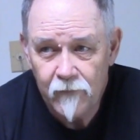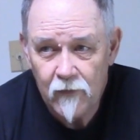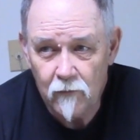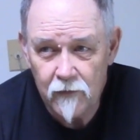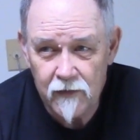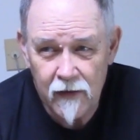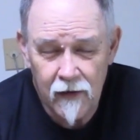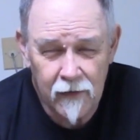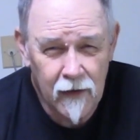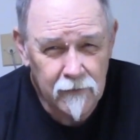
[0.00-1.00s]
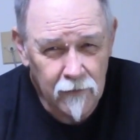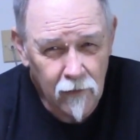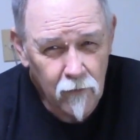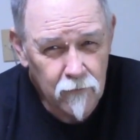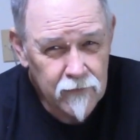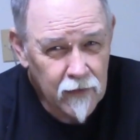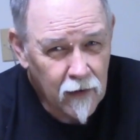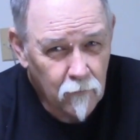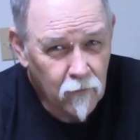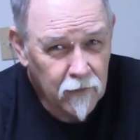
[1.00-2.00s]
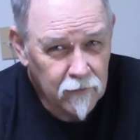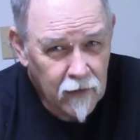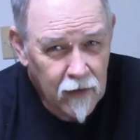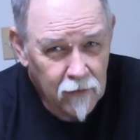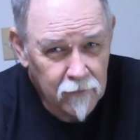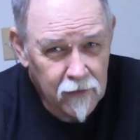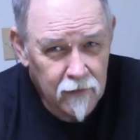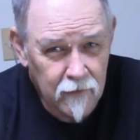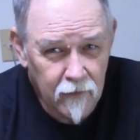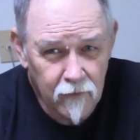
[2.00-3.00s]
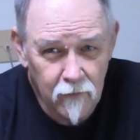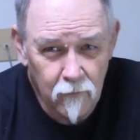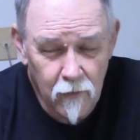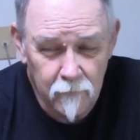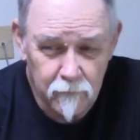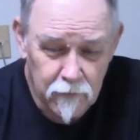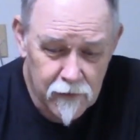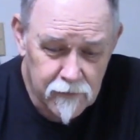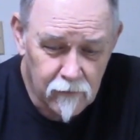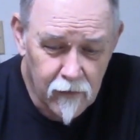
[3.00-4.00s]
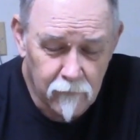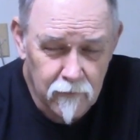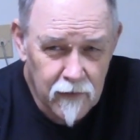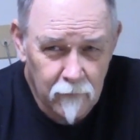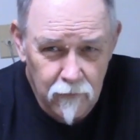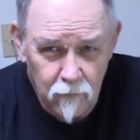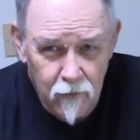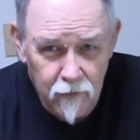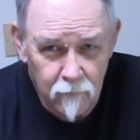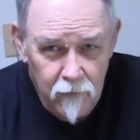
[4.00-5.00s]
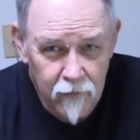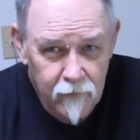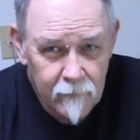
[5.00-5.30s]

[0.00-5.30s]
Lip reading: Once I kind of got the loads that I wanted dialed in and I knew what pressure levels I was working with.